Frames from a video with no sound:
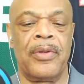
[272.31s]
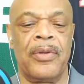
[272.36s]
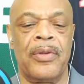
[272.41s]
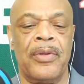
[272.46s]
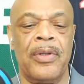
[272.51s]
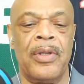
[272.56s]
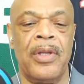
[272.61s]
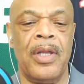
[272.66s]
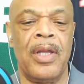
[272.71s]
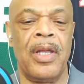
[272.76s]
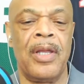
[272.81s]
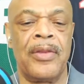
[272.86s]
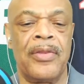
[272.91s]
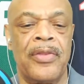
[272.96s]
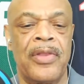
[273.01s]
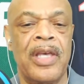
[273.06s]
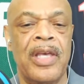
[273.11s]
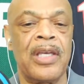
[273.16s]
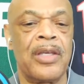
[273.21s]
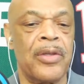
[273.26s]
Thank
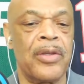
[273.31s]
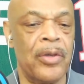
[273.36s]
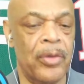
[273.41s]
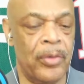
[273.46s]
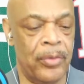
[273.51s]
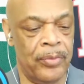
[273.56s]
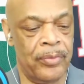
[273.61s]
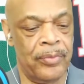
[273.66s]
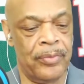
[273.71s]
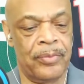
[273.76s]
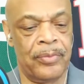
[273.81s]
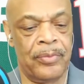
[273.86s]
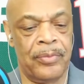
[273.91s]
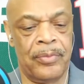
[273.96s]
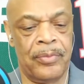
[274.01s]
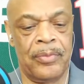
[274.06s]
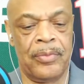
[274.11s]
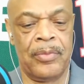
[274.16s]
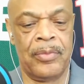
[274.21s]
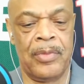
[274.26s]
you
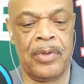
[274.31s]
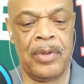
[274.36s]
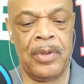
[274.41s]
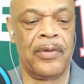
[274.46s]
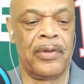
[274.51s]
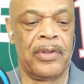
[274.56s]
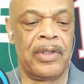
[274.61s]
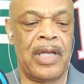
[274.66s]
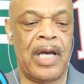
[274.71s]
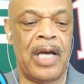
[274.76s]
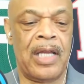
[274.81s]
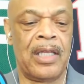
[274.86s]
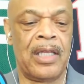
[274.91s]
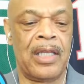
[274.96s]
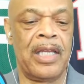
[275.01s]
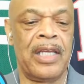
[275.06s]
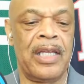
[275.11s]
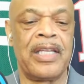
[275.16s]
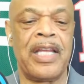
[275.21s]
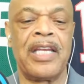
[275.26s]
for not
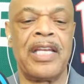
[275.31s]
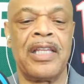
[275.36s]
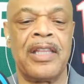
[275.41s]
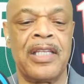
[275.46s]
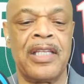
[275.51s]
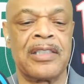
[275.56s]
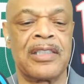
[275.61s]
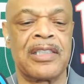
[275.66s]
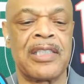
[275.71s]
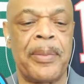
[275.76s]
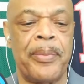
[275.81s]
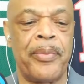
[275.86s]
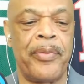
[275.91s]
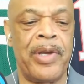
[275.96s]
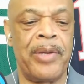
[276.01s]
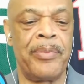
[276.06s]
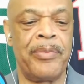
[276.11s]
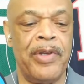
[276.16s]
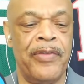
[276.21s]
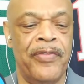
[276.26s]
letting anything
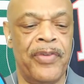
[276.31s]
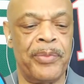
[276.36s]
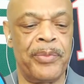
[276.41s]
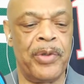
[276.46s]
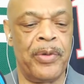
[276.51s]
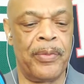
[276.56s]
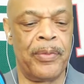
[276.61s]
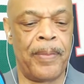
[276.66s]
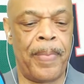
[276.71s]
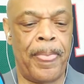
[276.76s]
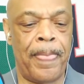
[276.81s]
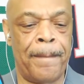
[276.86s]
separate me from you.